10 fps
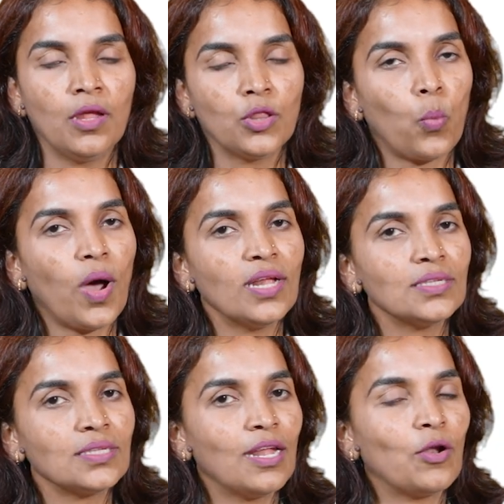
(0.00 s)

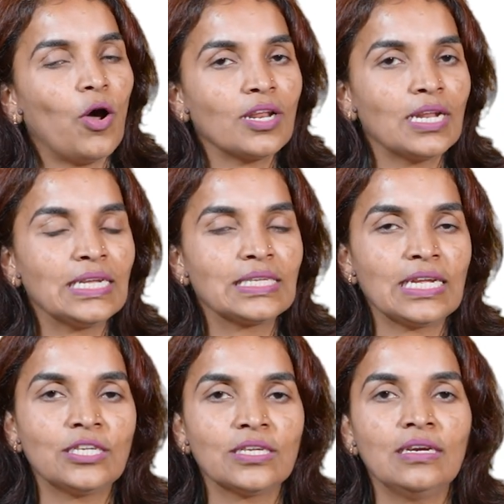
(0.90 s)
Once an
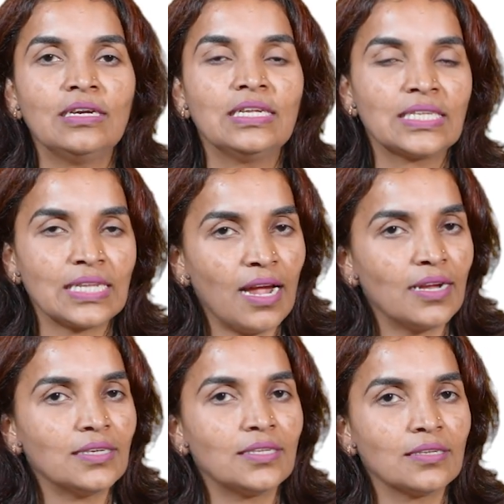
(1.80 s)
organization
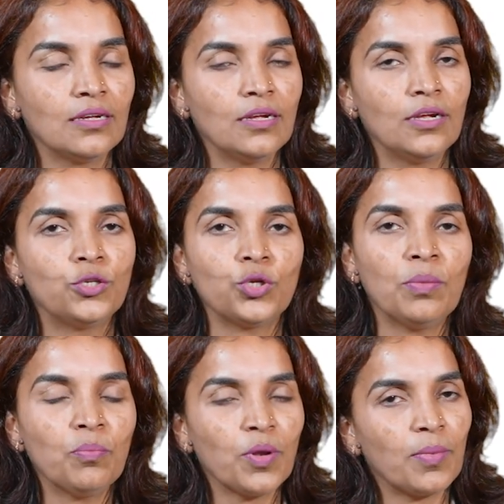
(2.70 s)
decides to
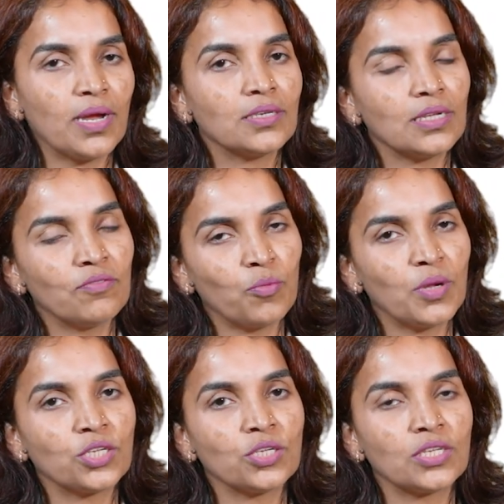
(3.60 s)
implement
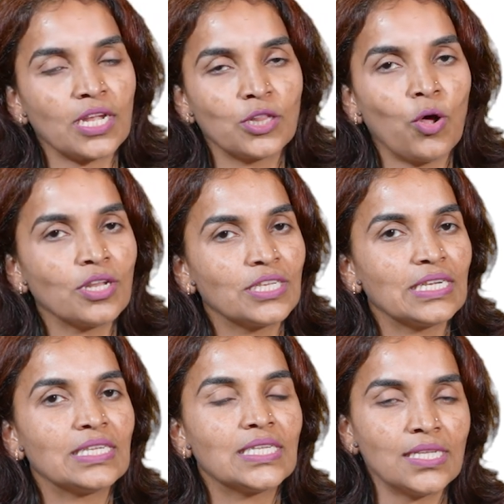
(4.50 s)
information technology
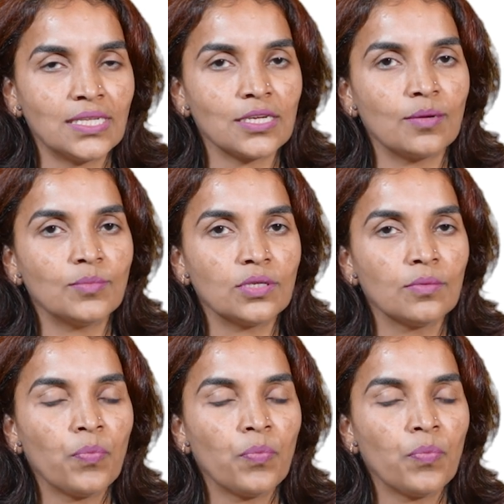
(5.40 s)
and systems,